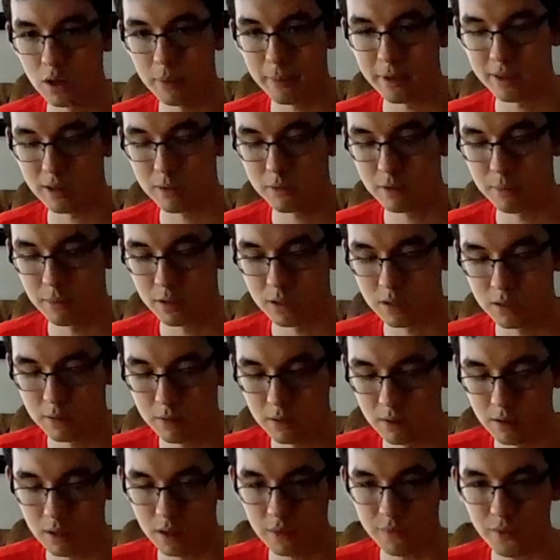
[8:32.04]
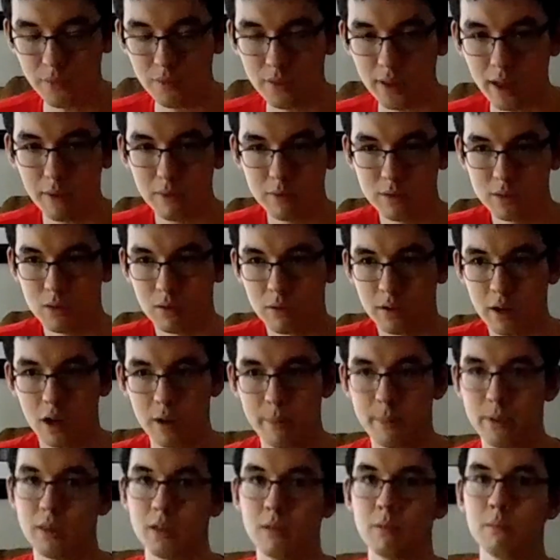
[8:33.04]
worrying about them too much. If even that, we're still
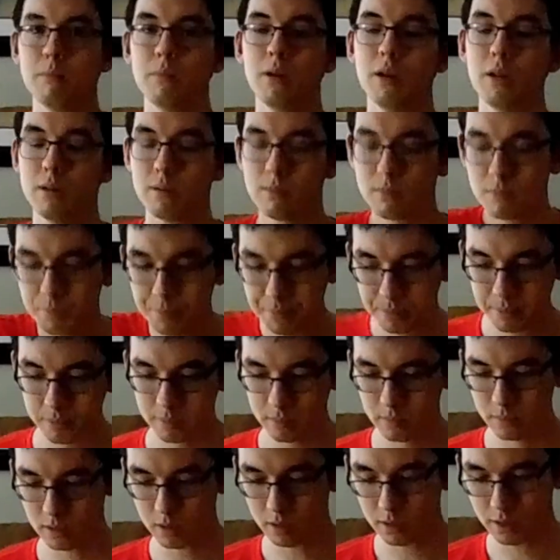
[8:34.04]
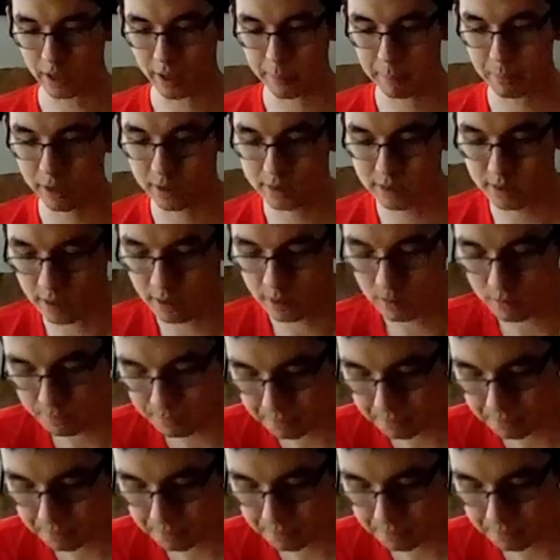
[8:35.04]
caring about them. But that being said,